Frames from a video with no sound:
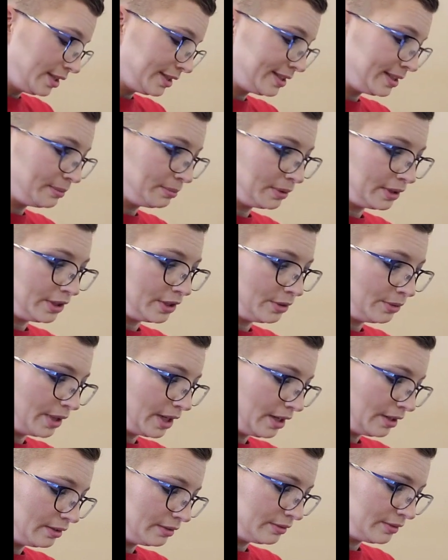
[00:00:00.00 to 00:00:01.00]
Simply
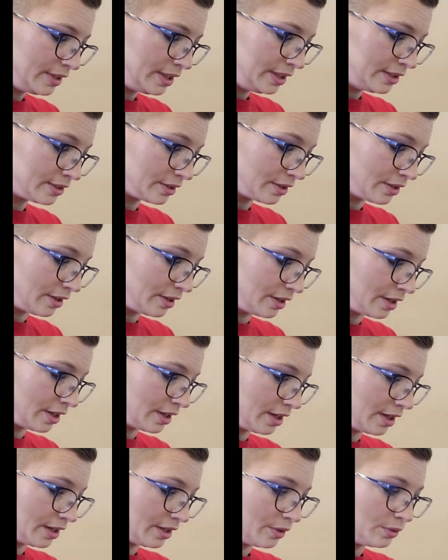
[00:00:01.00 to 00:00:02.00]
Noel. These
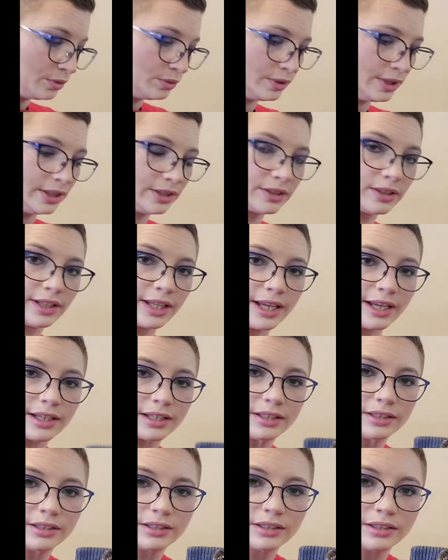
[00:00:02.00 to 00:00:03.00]
are
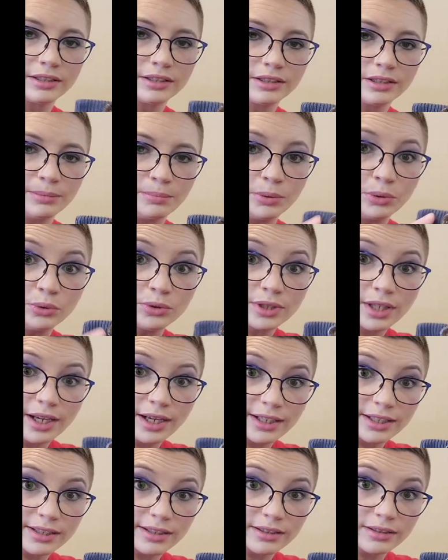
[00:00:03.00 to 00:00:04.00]
like the boot
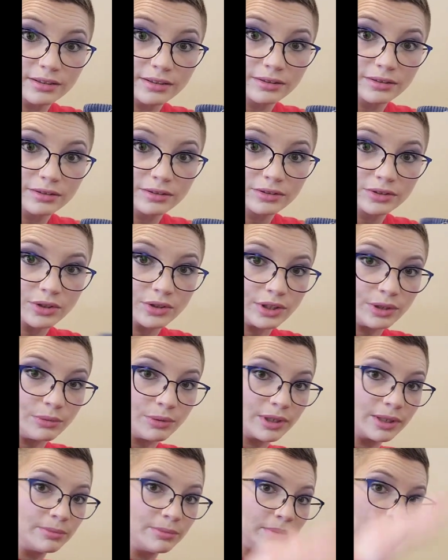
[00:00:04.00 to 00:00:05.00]
socks. So you
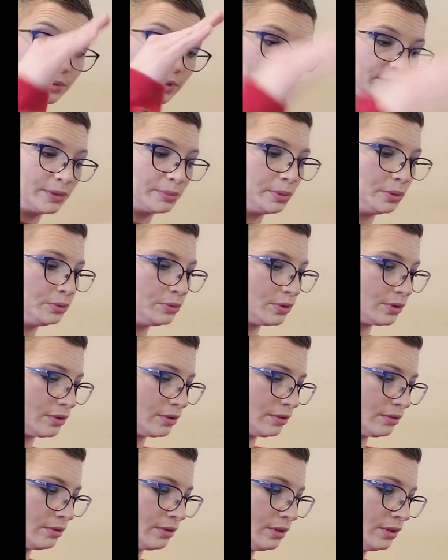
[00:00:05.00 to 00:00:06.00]
wear them above your
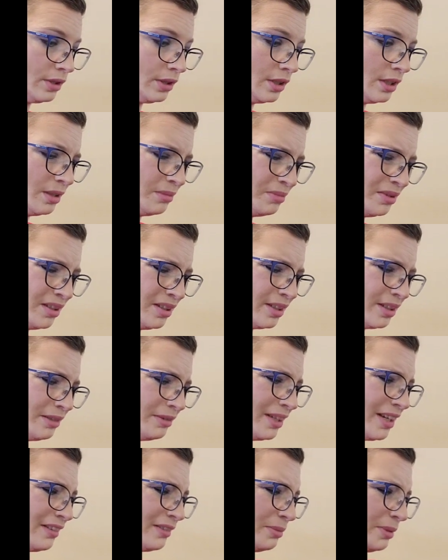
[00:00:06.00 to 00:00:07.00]
boots. But they
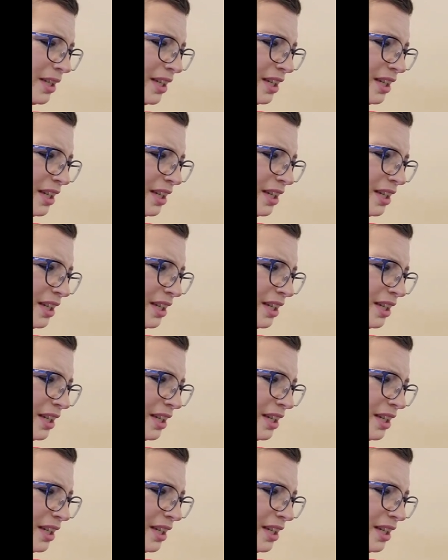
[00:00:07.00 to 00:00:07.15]
would have to be